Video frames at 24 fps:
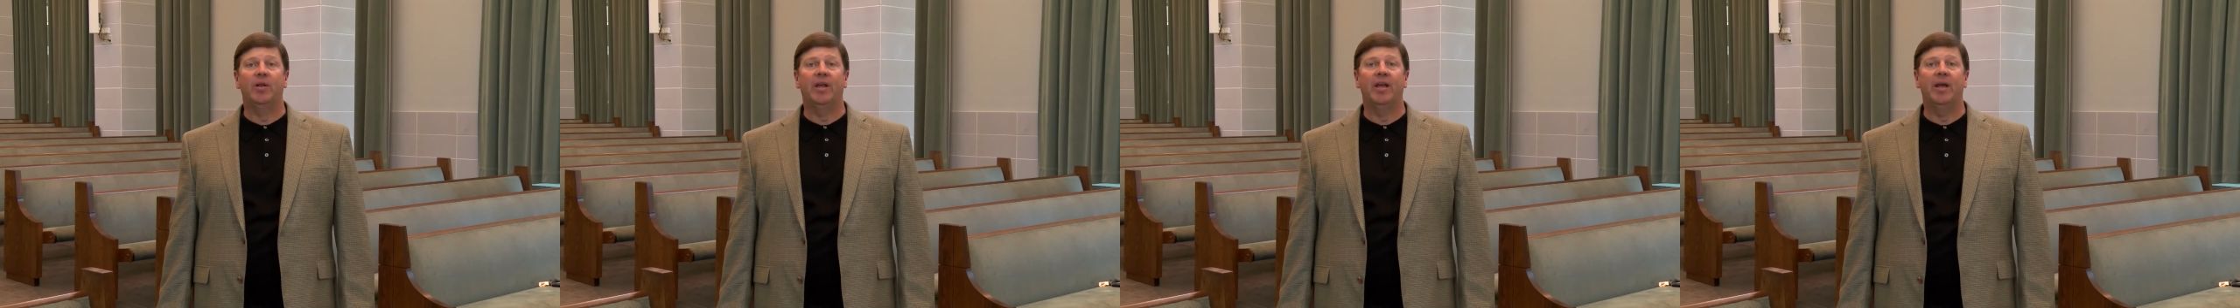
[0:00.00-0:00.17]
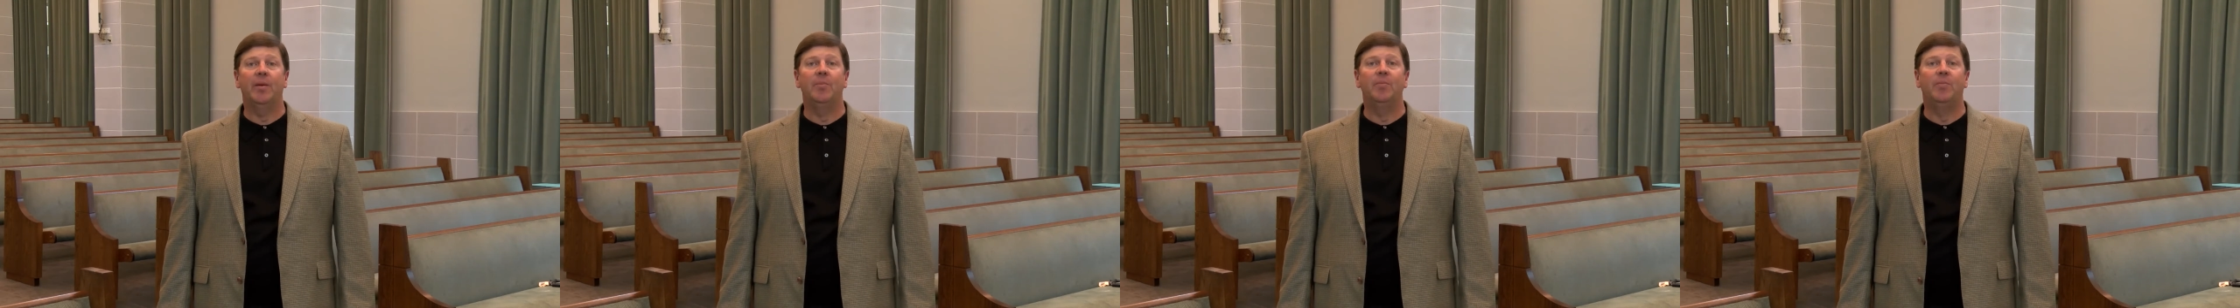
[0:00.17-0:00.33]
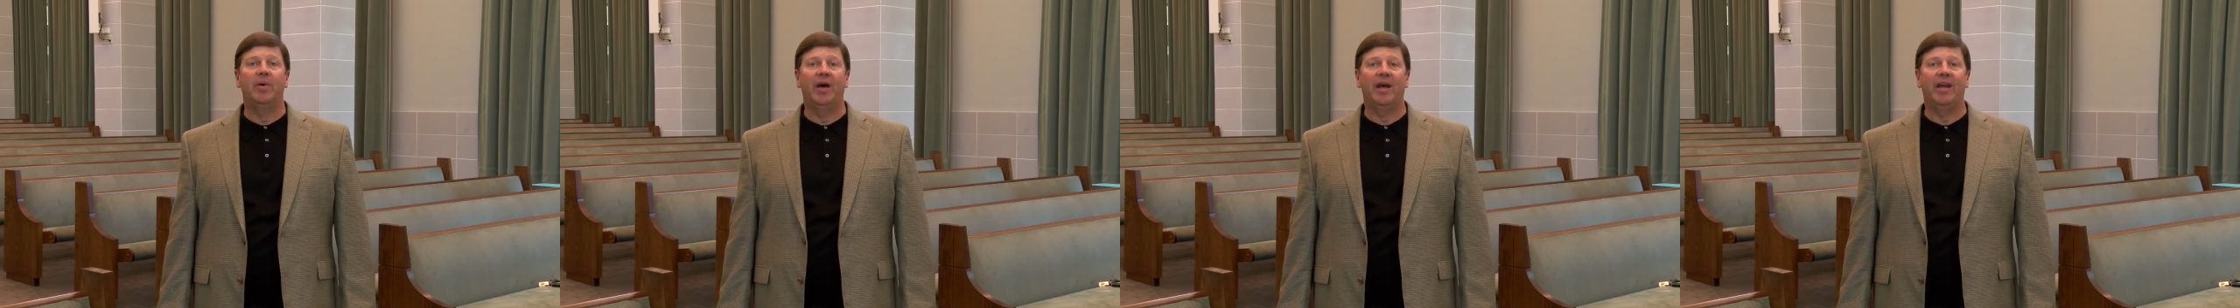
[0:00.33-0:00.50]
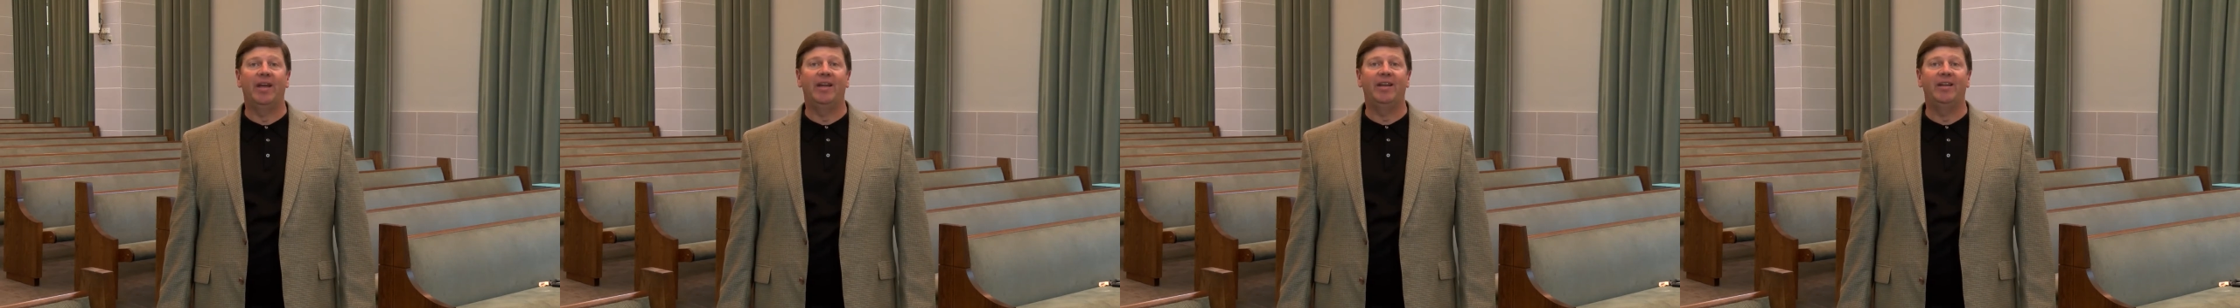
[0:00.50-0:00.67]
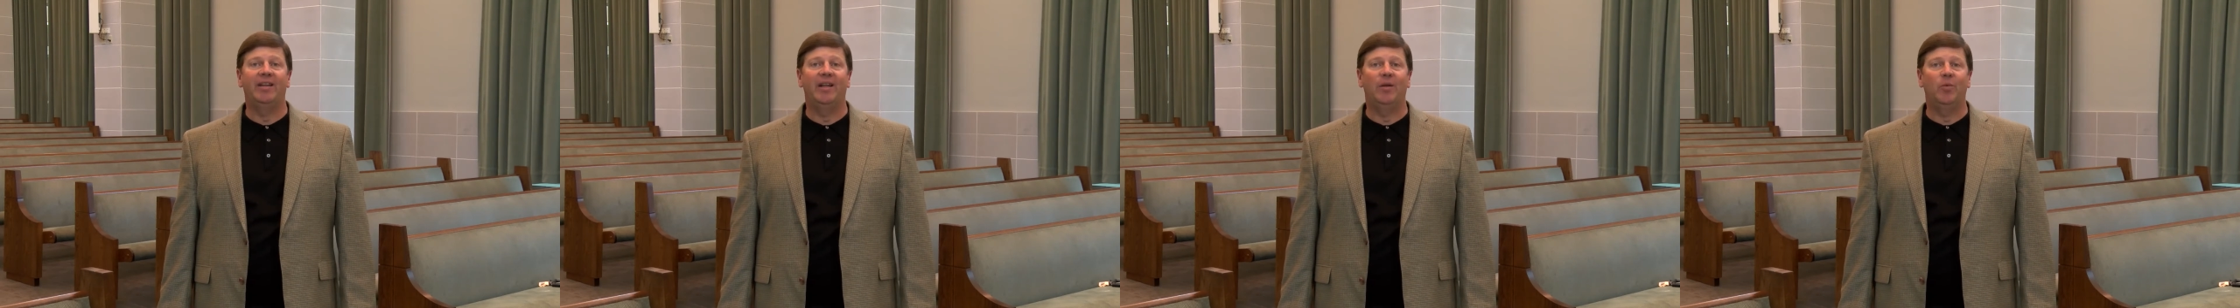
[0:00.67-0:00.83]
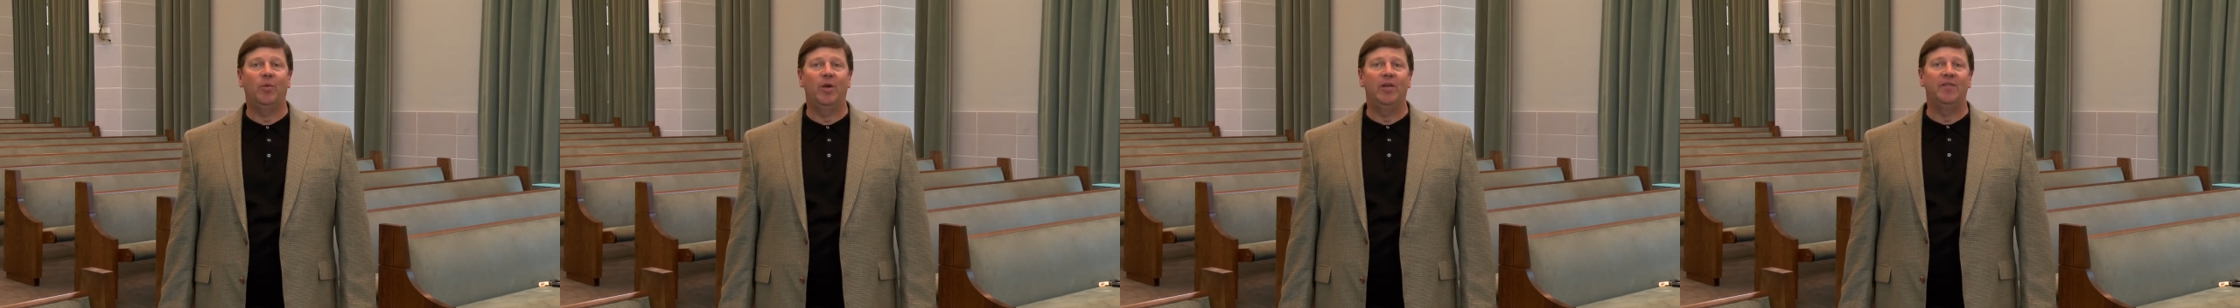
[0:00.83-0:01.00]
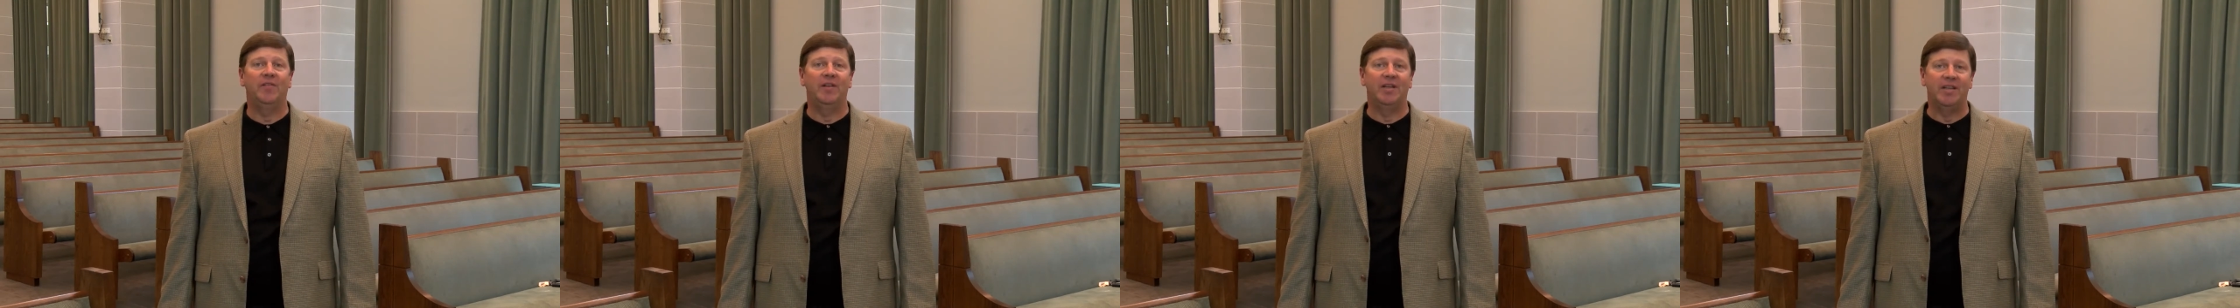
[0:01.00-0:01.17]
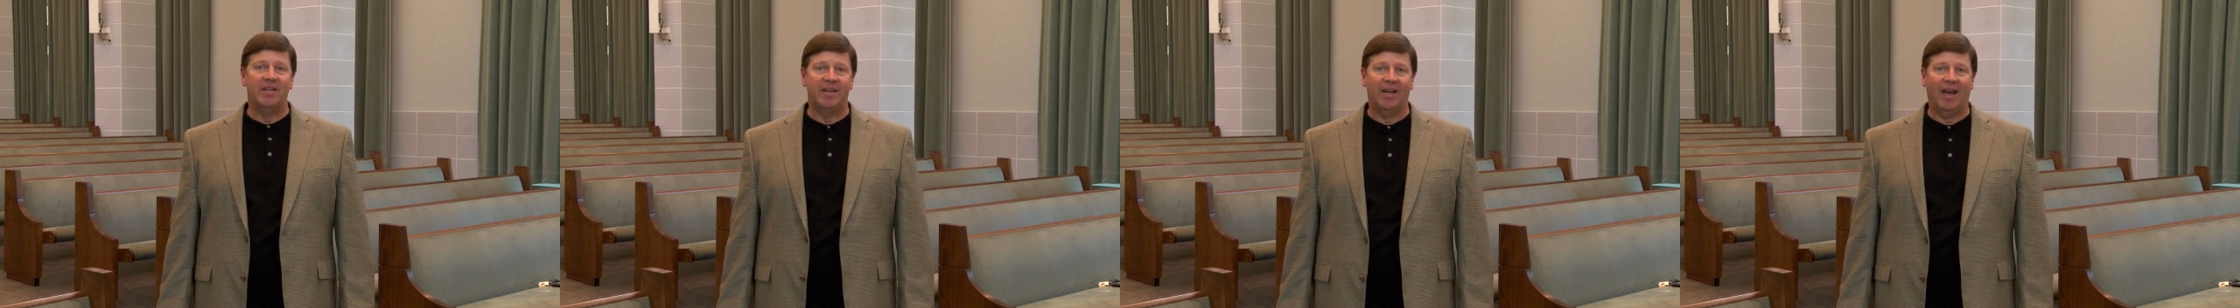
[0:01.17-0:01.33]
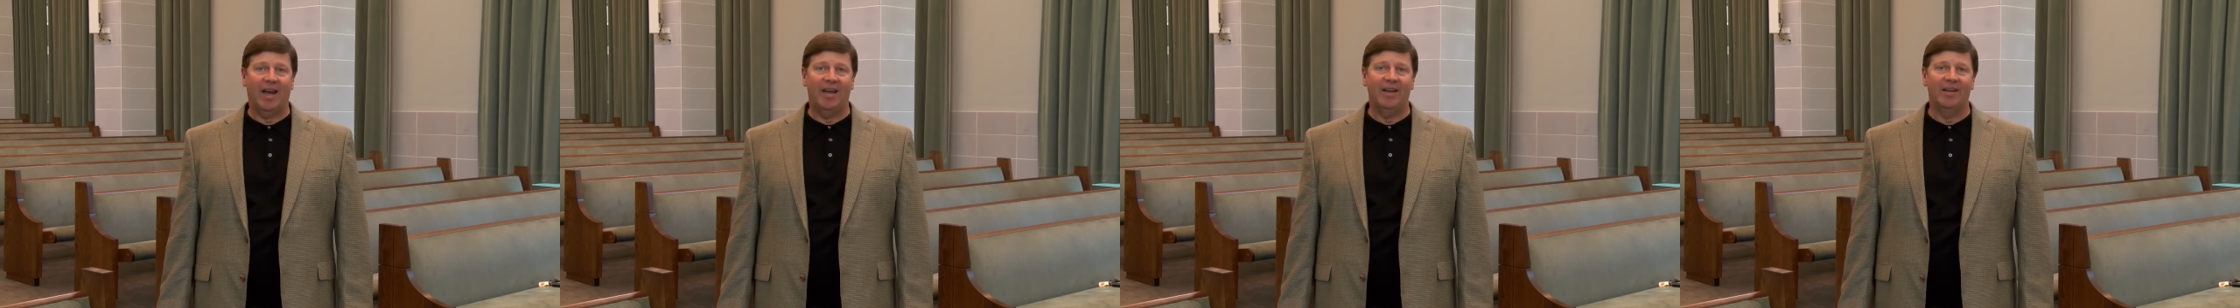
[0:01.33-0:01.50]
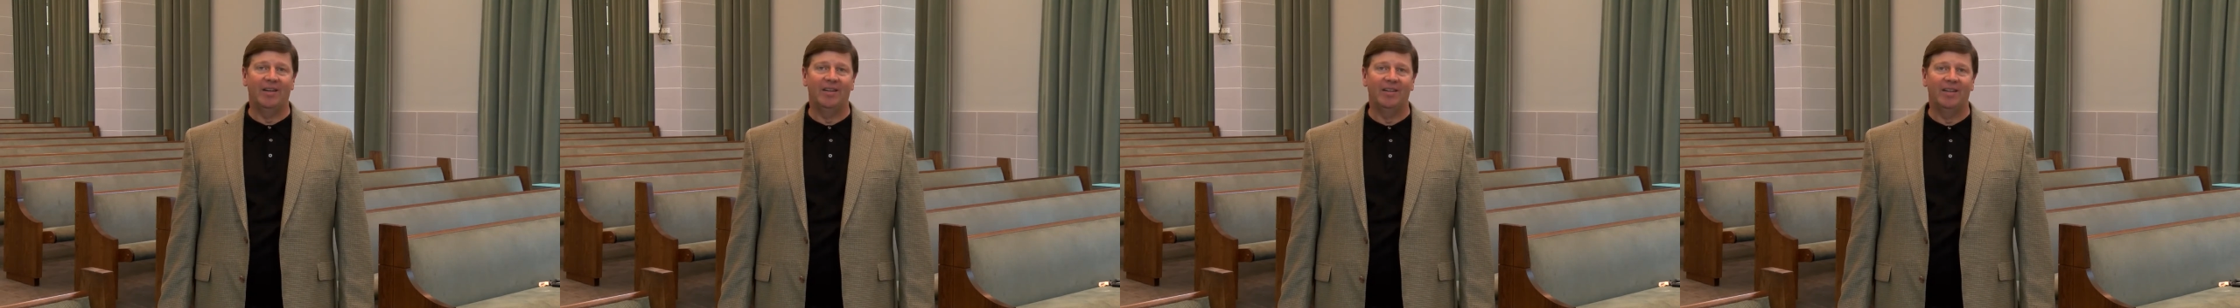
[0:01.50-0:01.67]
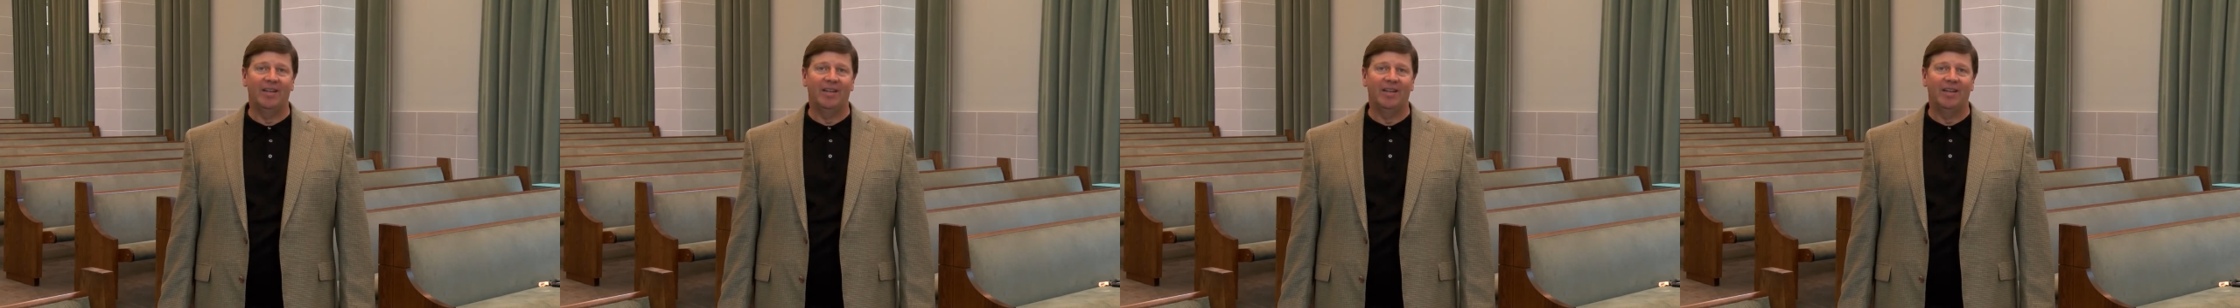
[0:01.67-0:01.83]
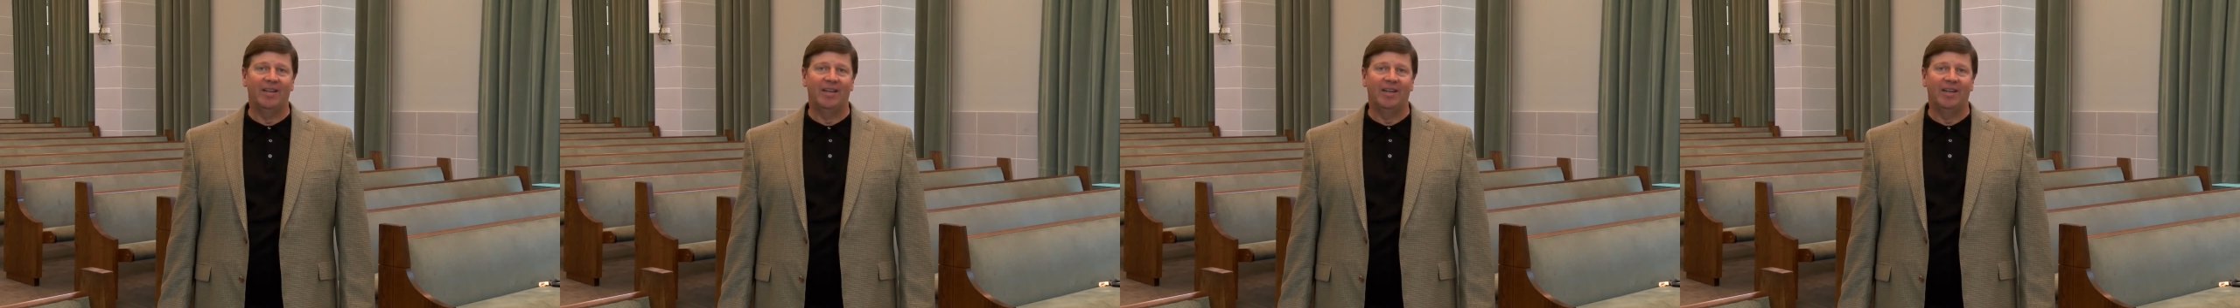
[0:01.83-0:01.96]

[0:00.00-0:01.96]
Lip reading: campaign that we've entitled